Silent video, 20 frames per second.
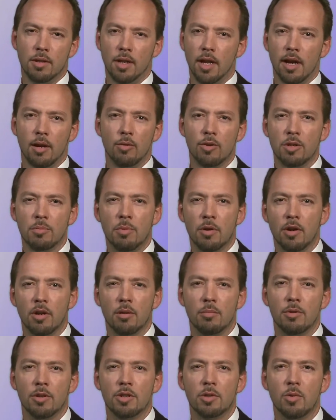the language
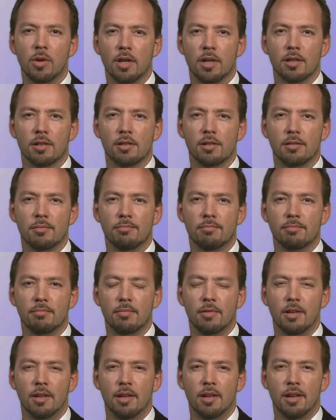barrier between us.
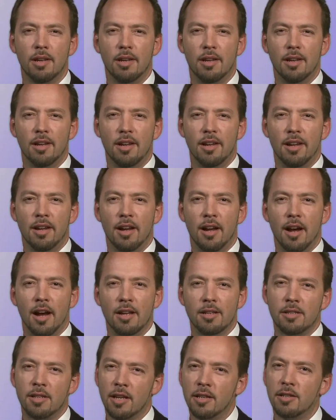
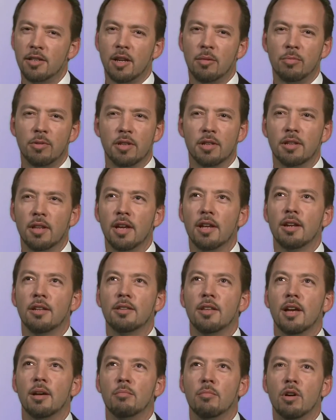I said something then
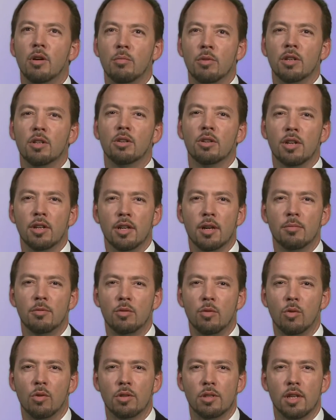at that moment looking up
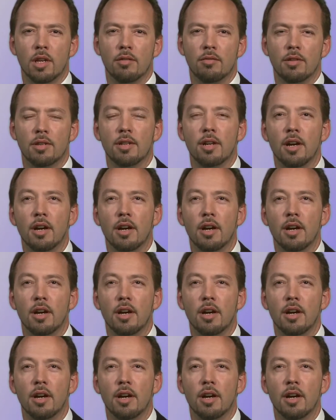towards heaven,